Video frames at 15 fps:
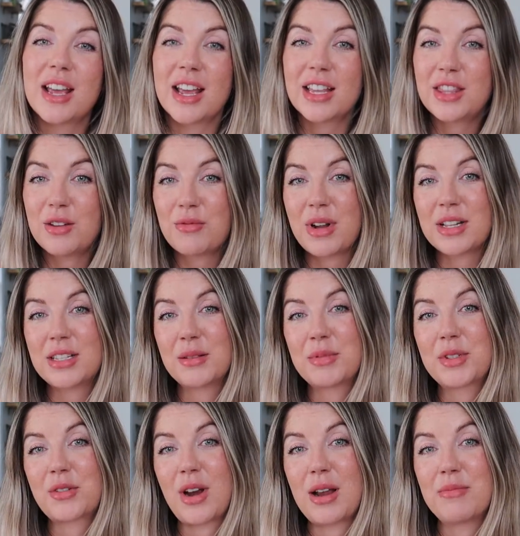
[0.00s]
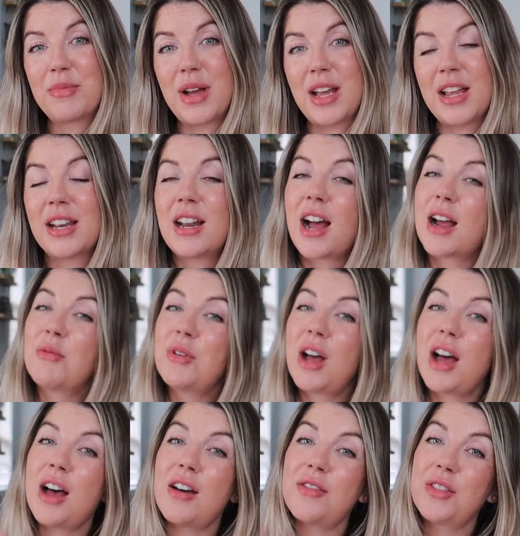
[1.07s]
Hit the red subscribe button. I will
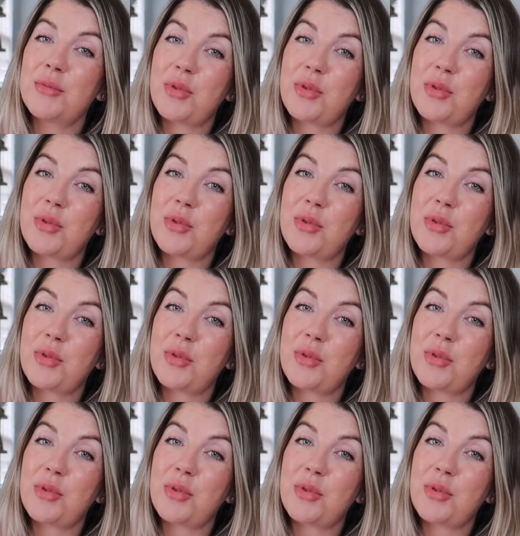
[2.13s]
have